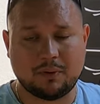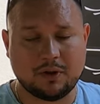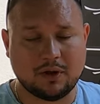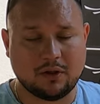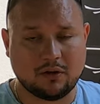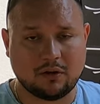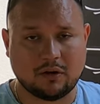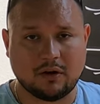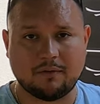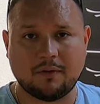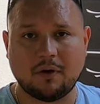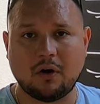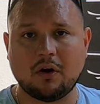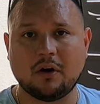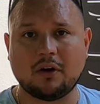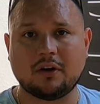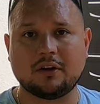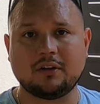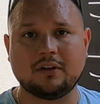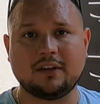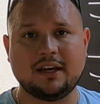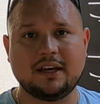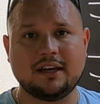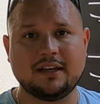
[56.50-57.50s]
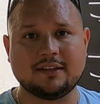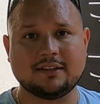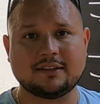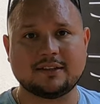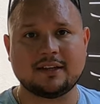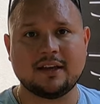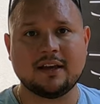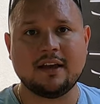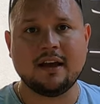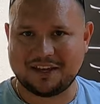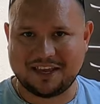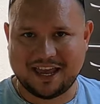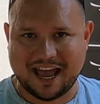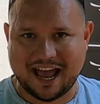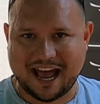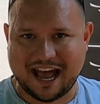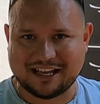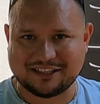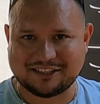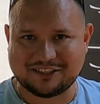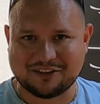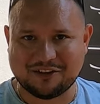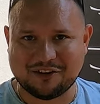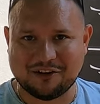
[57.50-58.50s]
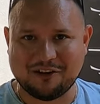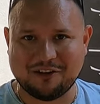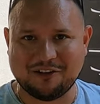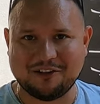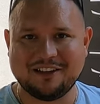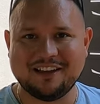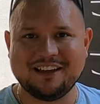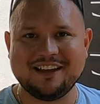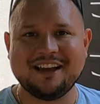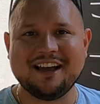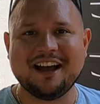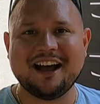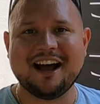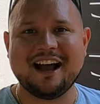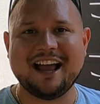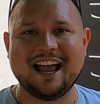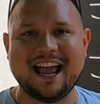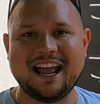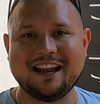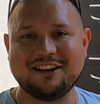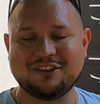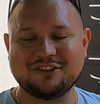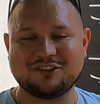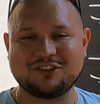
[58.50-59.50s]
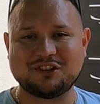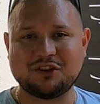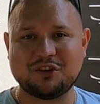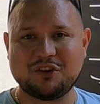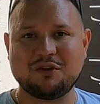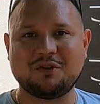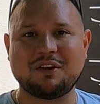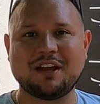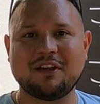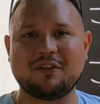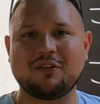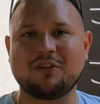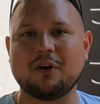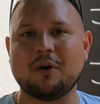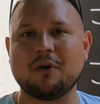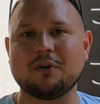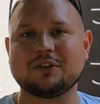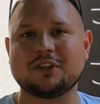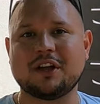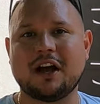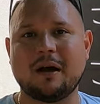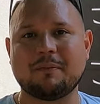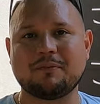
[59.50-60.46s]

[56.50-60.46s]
Pillar of Hercules, the castle. And so you get those